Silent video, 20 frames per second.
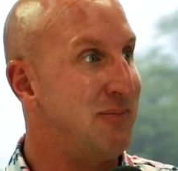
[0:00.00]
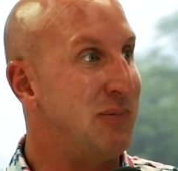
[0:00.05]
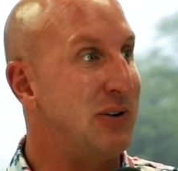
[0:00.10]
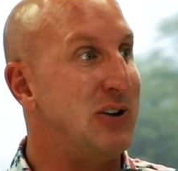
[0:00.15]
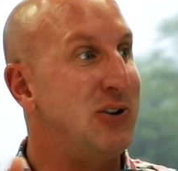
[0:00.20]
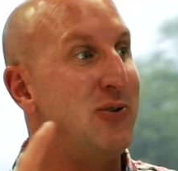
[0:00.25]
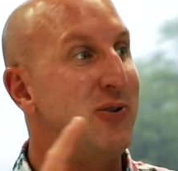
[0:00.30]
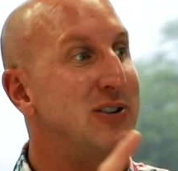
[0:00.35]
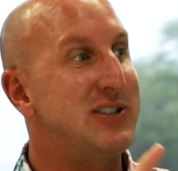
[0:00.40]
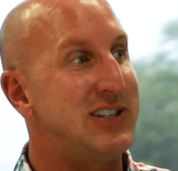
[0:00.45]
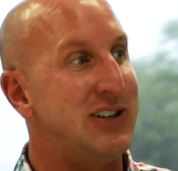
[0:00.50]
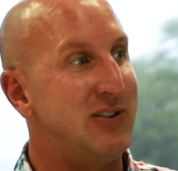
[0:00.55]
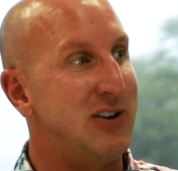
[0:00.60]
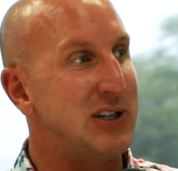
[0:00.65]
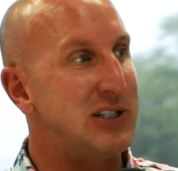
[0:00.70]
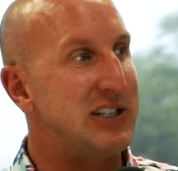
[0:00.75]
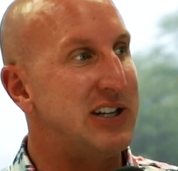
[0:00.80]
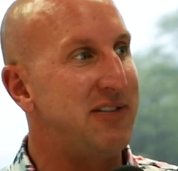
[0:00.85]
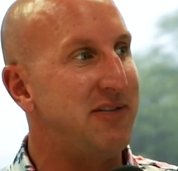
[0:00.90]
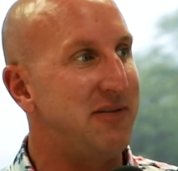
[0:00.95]
But do you know what's
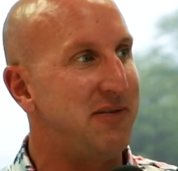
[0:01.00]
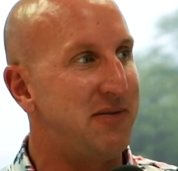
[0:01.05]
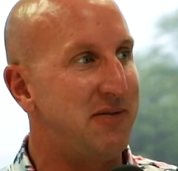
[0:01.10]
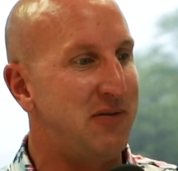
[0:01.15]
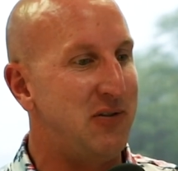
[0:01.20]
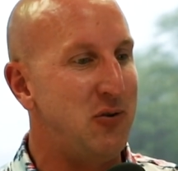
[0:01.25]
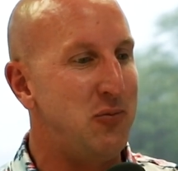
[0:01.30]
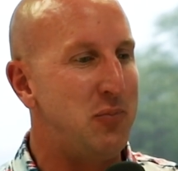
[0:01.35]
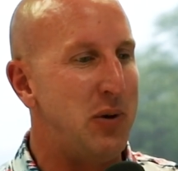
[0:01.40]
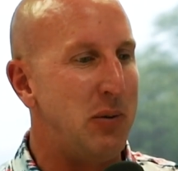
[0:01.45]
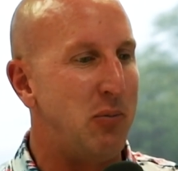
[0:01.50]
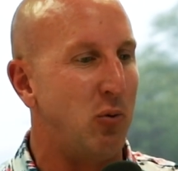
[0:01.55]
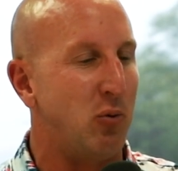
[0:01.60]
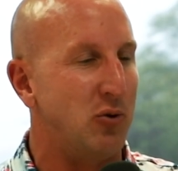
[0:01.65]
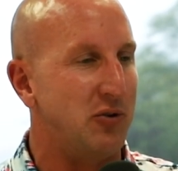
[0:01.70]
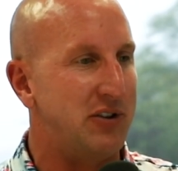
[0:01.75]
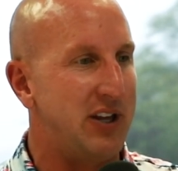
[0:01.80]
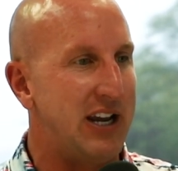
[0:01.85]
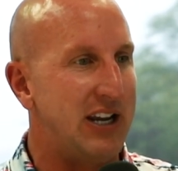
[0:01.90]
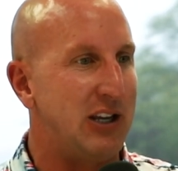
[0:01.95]
interesting? Few people
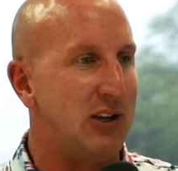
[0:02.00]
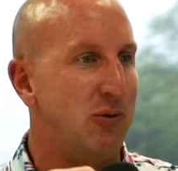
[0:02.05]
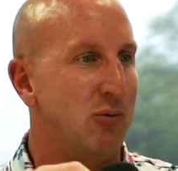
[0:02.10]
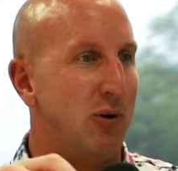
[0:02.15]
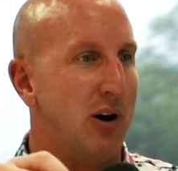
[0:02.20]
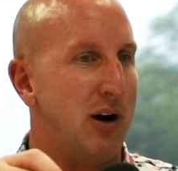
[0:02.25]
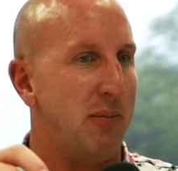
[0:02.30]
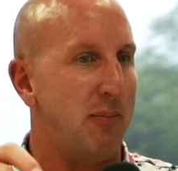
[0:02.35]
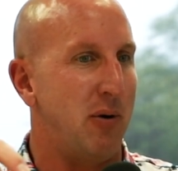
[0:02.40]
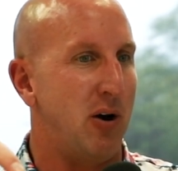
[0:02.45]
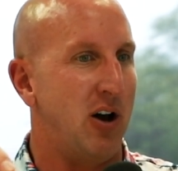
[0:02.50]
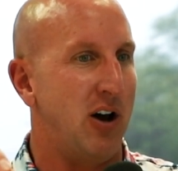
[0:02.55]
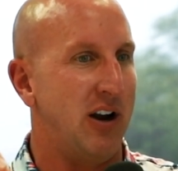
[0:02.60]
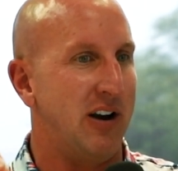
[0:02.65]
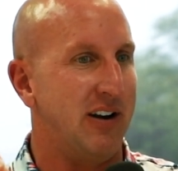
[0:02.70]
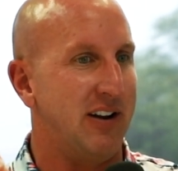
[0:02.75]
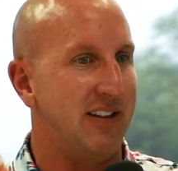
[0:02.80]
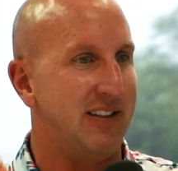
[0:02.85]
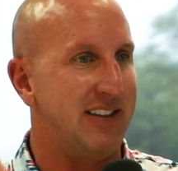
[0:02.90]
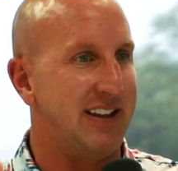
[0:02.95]
will take you up
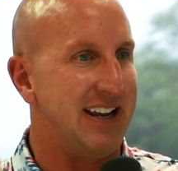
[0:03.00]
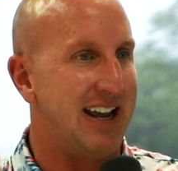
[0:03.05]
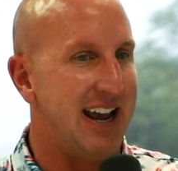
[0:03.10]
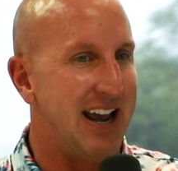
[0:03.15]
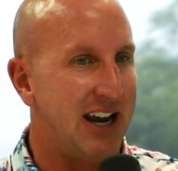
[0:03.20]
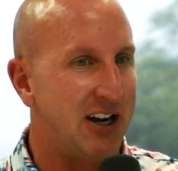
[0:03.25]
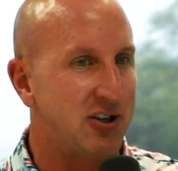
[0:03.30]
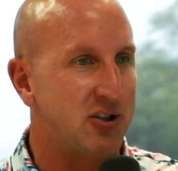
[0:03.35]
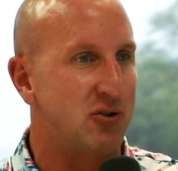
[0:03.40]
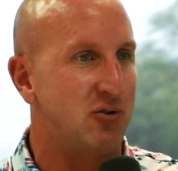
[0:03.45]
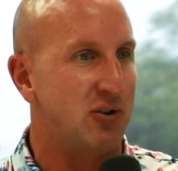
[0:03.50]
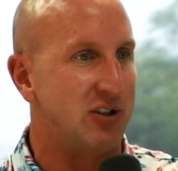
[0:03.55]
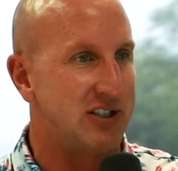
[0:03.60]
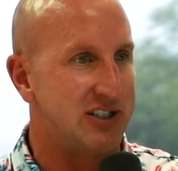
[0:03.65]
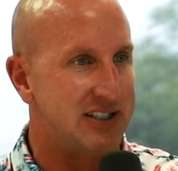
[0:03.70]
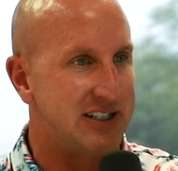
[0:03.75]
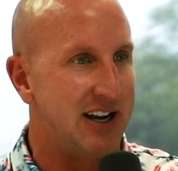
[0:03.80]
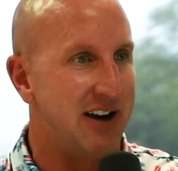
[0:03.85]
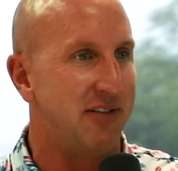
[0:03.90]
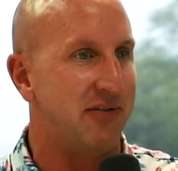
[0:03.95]
on the extra
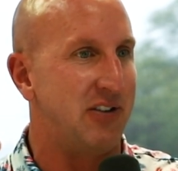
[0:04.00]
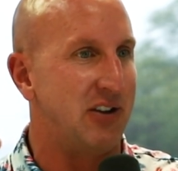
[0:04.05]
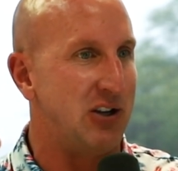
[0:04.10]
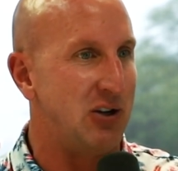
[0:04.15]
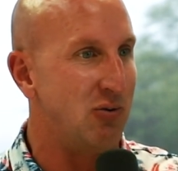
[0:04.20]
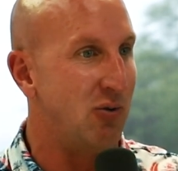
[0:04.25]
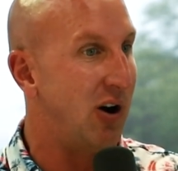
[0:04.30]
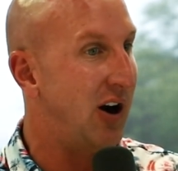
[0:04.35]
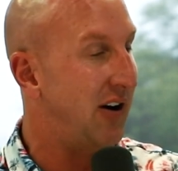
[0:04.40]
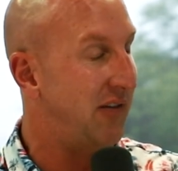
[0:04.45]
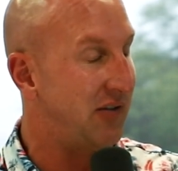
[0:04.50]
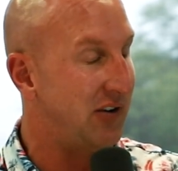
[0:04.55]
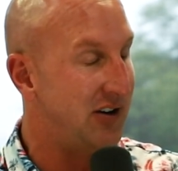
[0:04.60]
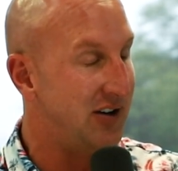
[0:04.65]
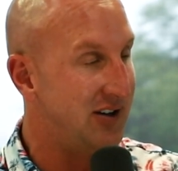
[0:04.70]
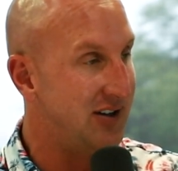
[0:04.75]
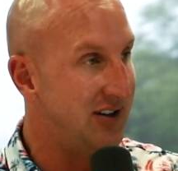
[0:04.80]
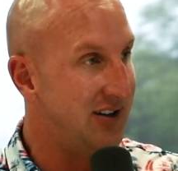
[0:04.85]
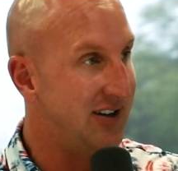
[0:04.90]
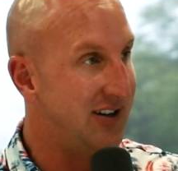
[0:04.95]
stuff that you offer.